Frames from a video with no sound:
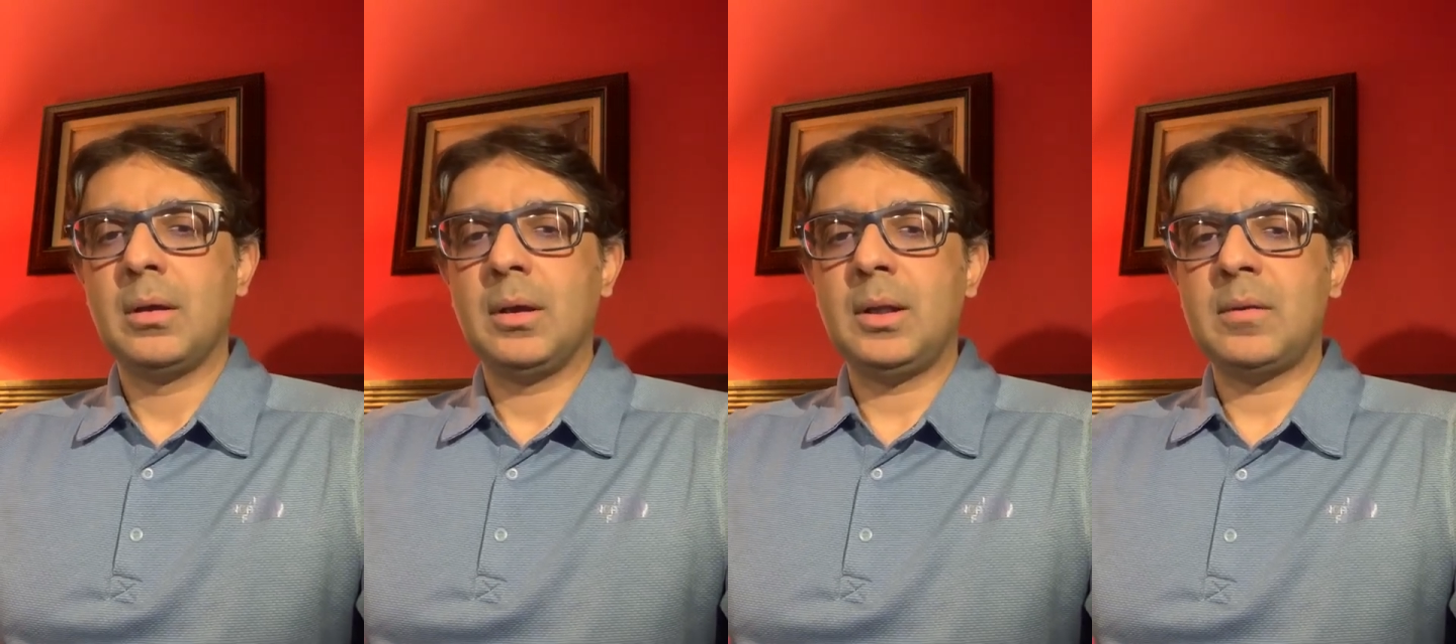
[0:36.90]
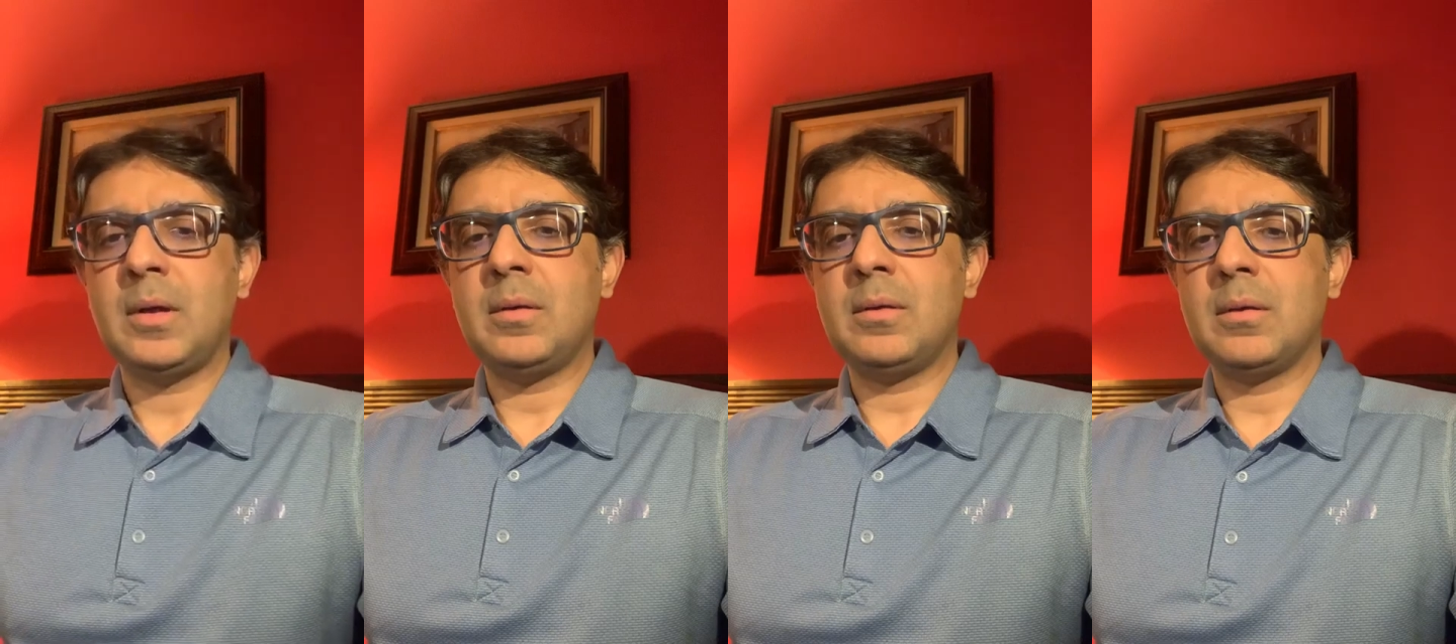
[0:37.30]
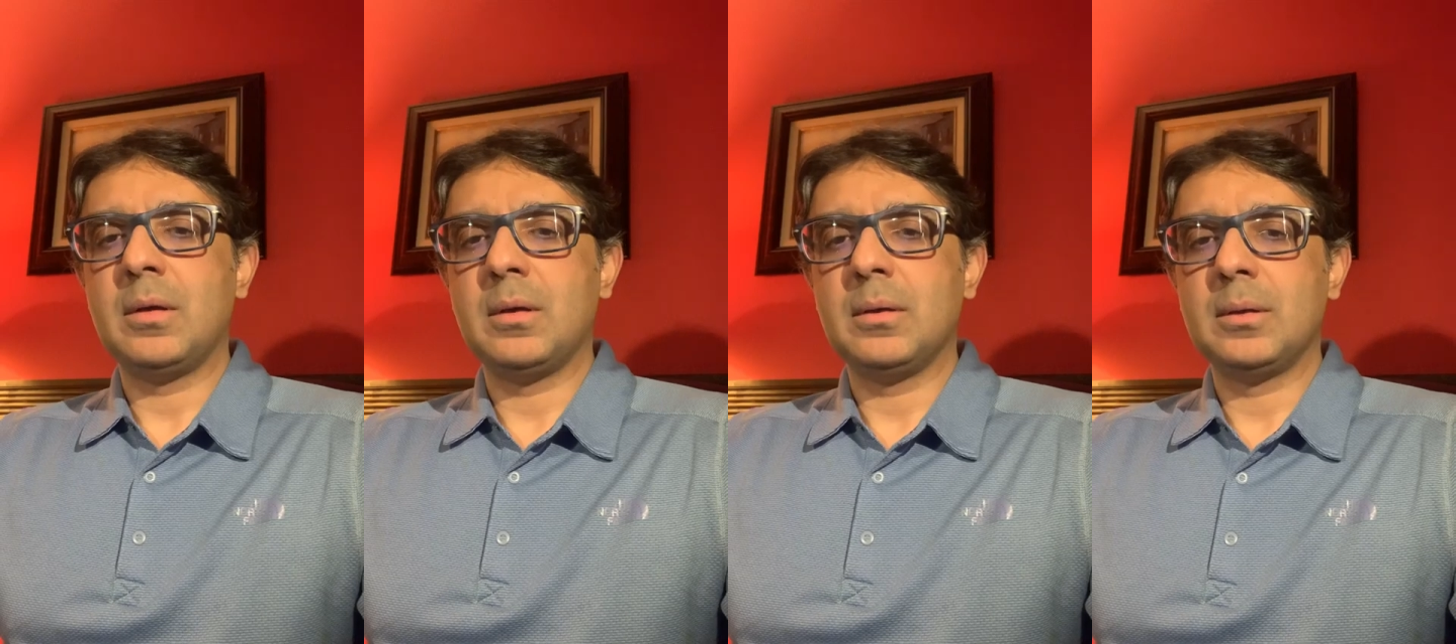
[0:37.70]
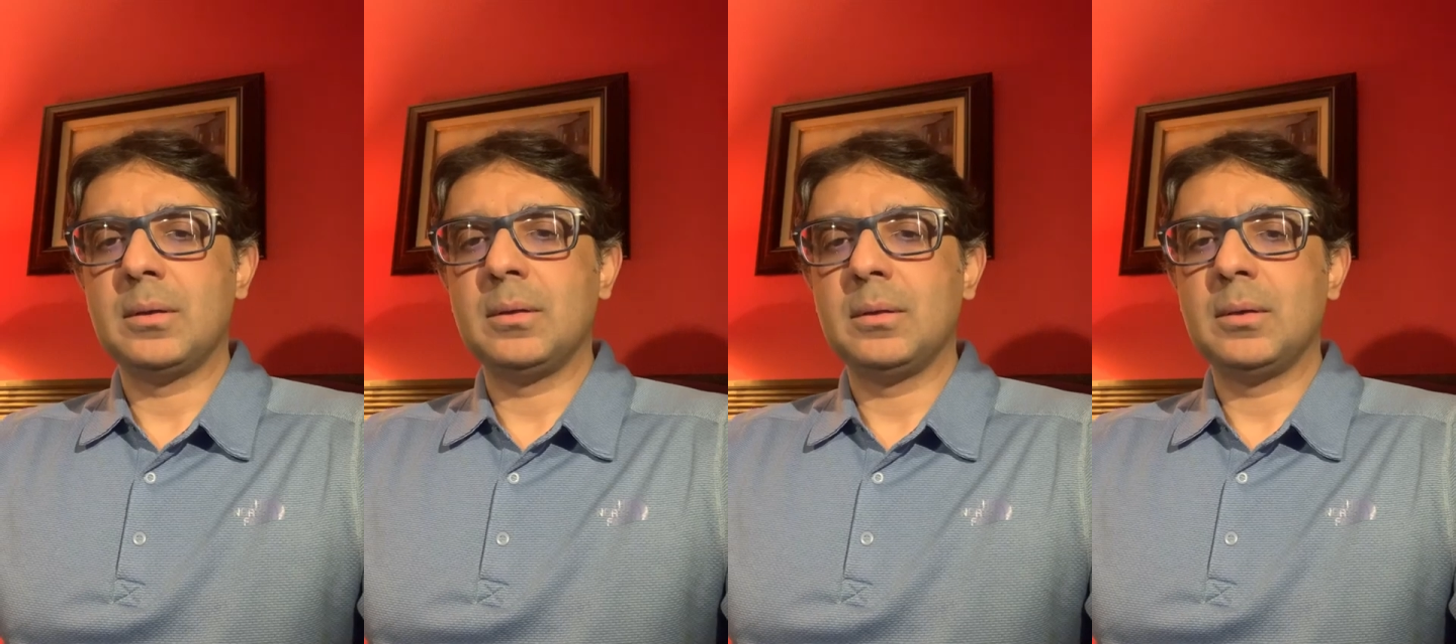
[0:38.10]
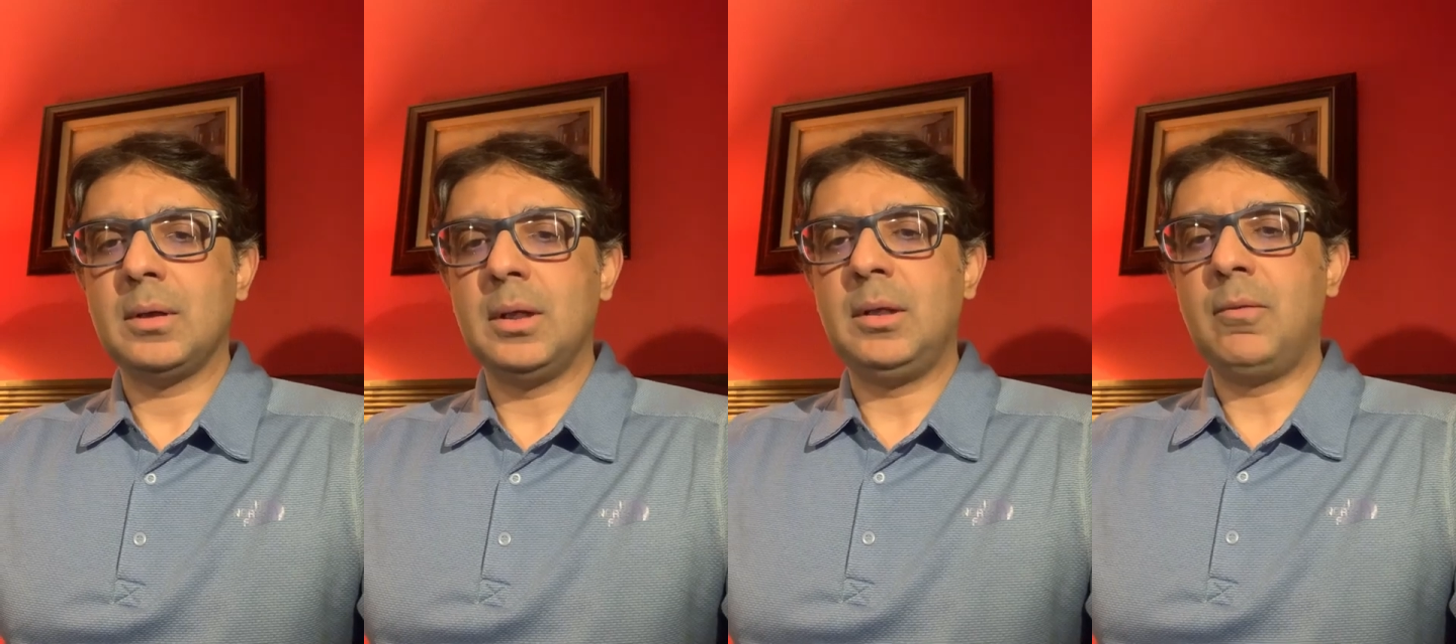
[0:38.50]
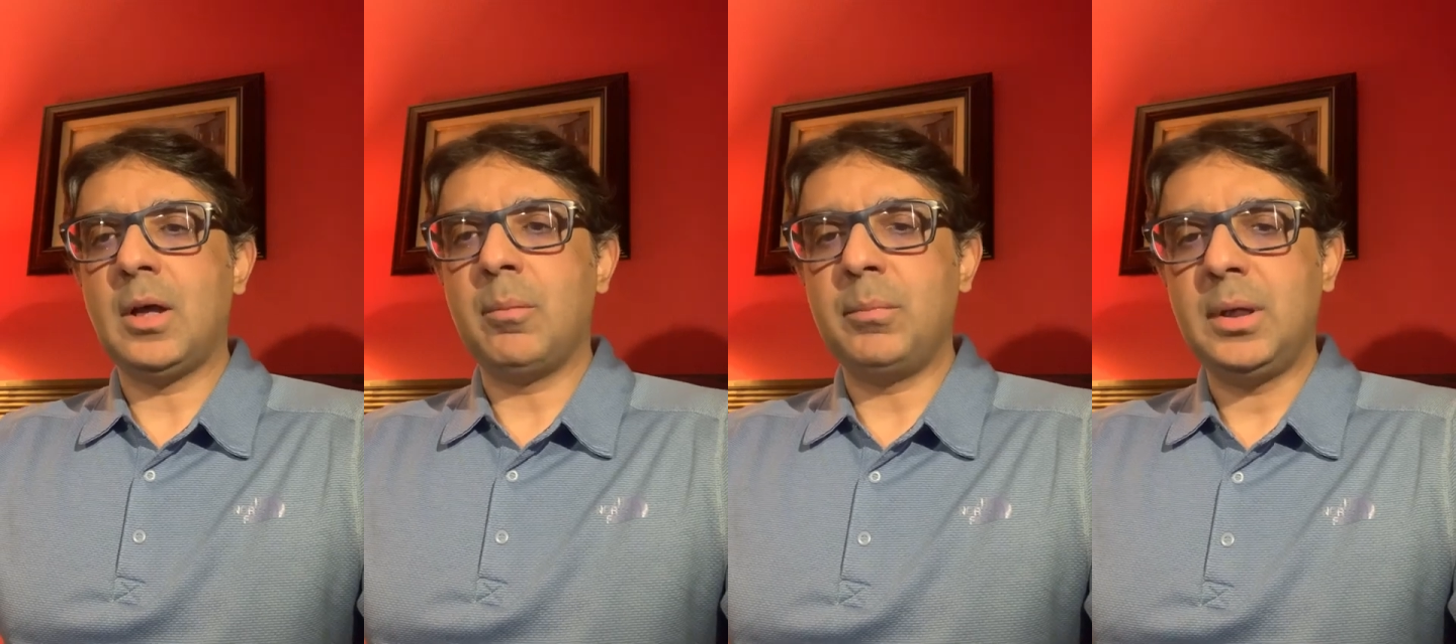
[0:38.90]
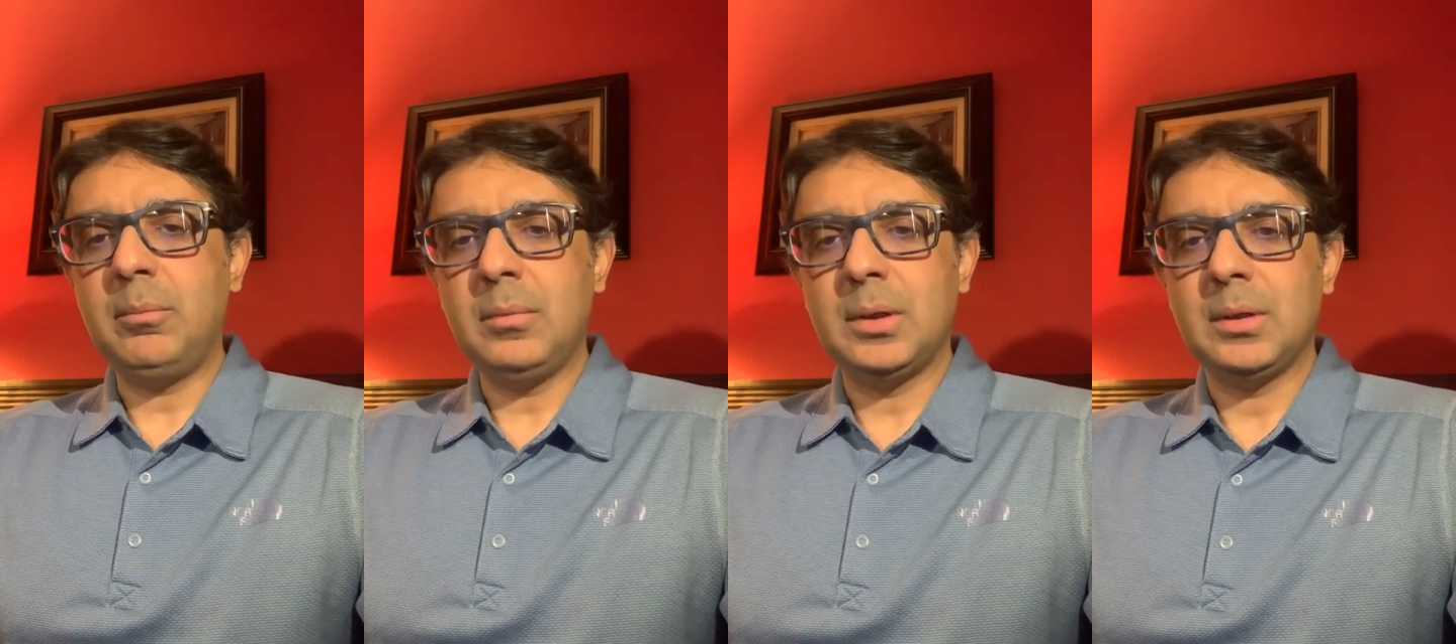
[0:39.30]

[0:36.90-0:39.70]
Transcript: Allah says, Alif Lam Mim,